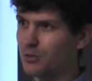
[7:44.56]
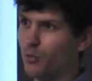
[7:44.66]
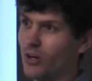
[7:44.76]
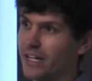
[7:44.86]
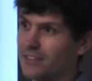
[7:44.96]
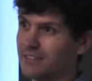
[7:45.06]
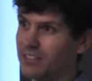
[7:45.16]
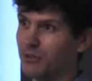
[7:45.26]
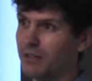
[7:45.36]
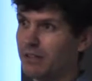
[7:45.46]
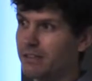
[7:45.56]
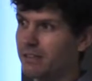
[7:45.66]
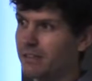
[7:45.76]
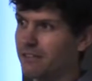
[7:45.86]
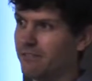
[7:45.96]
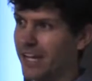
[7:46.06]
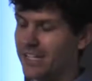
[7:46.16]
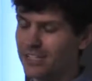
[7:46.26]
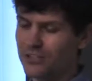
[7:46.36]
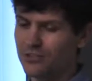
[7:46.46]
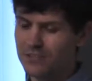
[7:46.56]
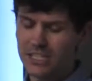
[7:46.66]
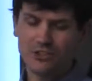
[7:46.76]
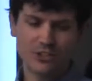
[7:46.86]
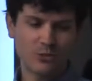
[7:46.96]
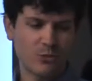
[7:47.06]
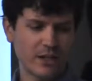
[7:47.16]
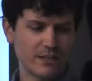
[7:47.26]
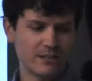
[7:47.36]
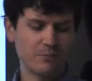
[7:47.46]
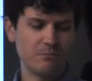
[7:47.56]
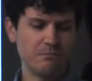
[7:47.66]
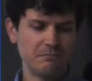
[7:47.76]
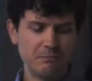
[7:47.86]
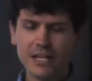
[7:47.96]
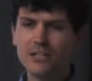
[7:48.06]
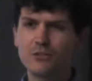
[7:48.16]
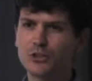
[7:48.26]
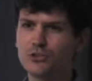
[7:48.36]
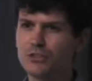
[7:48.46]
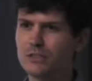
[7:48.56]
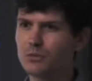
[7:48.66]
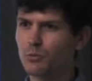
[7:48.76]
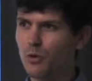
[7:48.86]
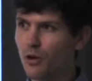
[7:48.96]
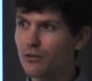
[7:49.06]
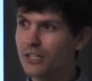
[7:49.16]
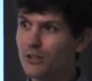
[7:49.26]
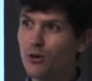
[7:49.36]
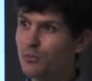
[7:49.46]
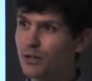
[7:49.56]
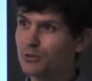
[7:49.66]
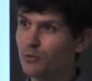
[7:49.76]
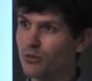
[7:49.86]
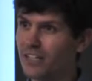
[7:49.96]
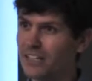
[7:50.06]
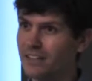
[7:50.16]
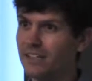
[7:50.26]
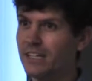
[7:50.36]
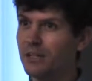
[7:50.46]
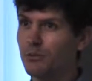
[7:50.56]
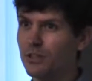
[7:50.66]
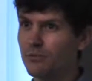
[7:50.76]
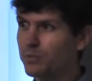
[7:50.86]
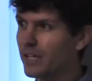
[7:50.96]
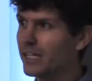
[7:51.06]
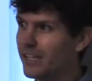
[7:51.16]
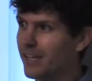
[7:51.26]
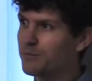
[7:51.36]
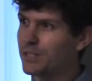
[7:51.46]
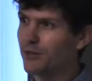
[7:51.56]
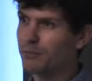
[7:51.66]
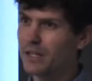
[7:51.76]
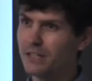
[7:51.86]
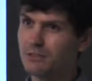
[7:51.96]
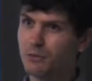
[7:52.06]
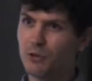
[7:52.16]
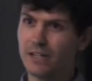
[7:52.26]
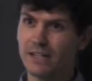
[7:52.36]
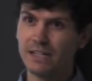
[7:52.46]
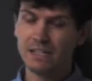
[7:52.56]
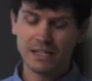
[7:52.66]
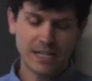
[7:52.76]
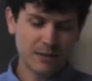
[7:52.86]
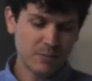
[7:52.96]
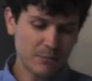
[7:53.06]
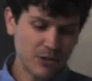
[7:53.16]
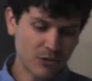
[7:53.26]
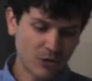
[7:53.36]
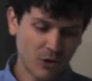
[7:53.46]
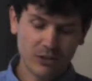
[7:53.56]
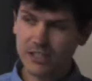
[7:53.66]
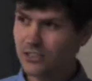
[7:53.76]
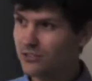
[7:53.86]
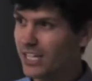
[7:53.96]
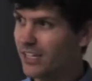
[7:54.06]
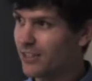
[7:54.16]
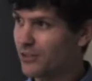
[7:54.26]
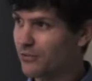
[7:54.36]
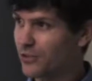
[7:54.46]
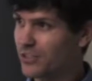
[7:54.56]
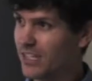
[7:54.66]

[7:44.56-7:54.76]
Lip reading: Twine. So another advantage of teaching Twine is that many of your students already know about Twine, will have played games that were made in Twine, and maybe are already taking their first